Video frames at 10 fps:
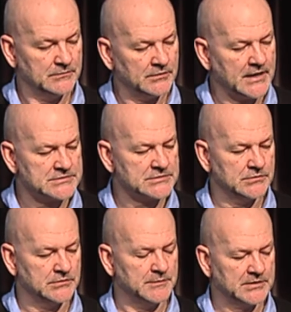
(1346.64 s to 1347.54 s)
Well, that's
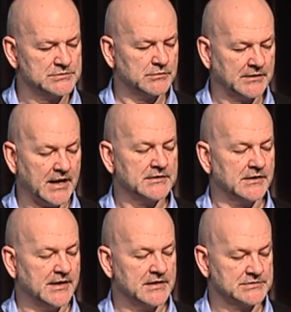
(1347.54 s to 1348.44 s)
good, because what that
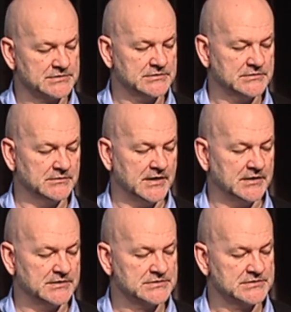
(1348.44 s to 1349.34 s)
allows us to do
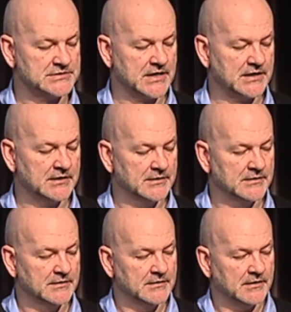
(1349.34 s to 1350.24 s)
then is to say,
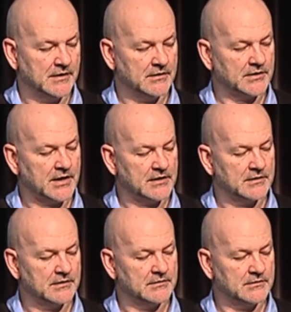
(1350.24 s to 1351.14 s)
okay,
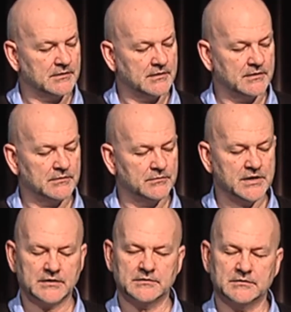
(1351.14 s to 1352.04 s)
we
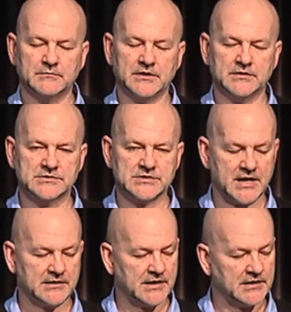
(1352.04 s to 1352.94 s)
can
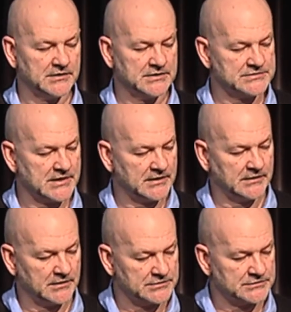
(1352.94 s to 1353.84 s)
take that understanding,
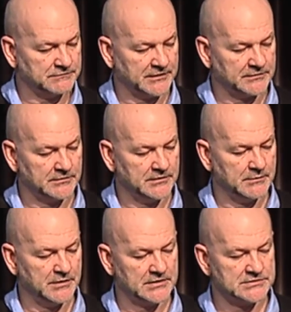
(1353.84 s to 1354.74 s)
and I'll just flick through
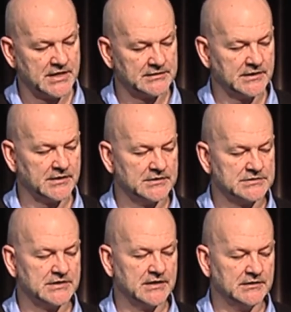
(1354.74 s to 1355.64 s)
here, we can take that
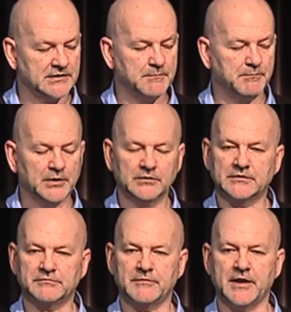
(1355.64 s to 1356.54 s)
understanding and then
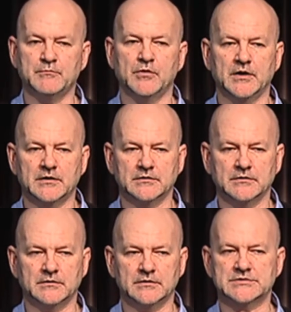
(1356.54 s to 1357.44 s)
build a framework
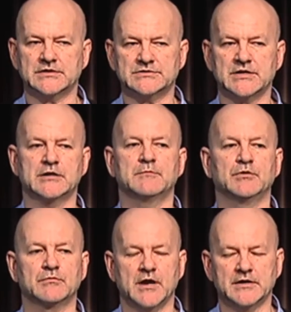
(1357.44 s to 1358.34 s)
that's
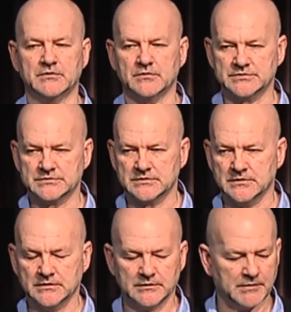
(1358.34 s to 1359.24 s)
extendable right across
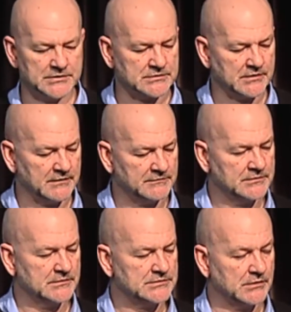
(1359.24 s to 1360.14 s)
the
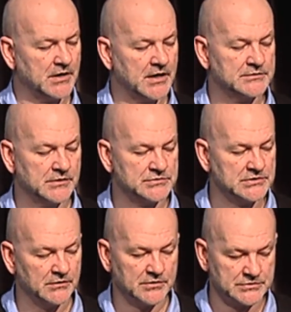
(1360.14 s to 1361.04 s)
Musgraves. So a
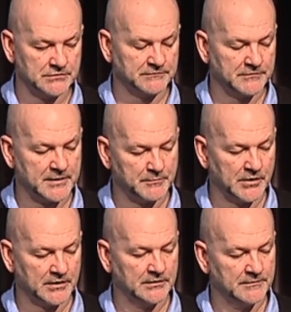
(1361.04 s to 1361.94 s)
hydrogeological
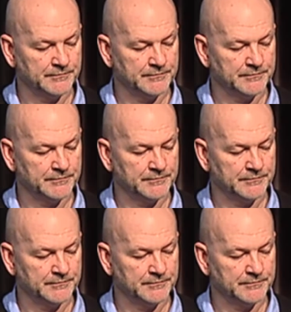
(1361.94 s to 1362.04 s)
framework